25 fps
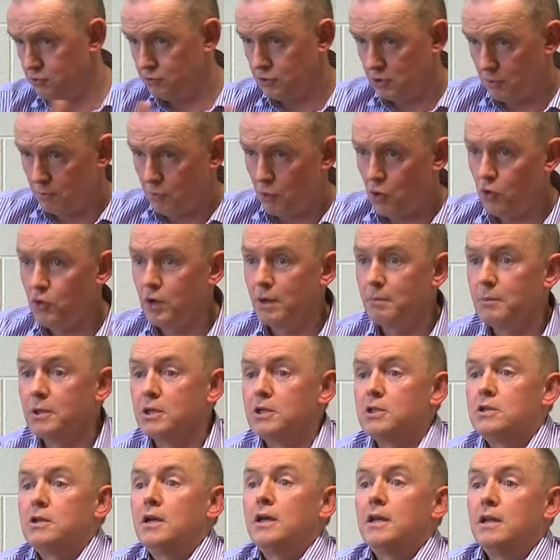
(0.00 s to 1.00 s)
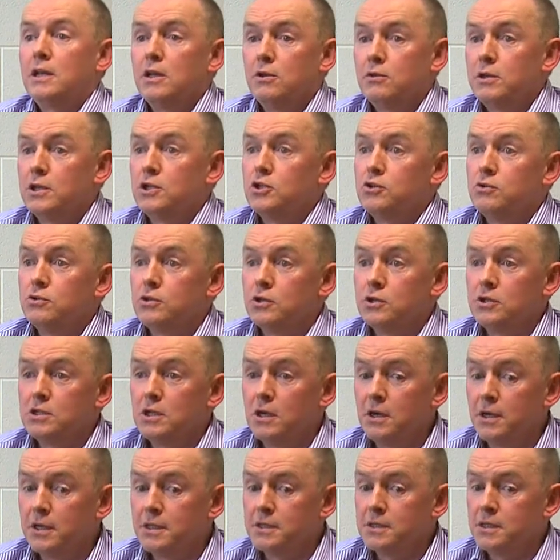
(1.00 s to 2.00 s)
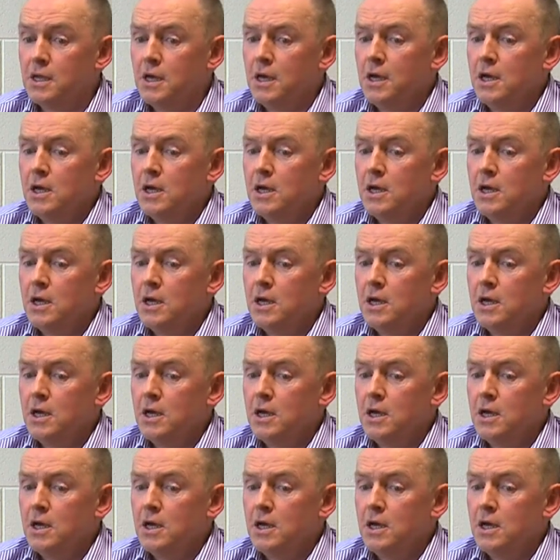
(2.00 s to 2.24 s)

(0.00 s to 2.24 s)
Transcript: program, including junior science,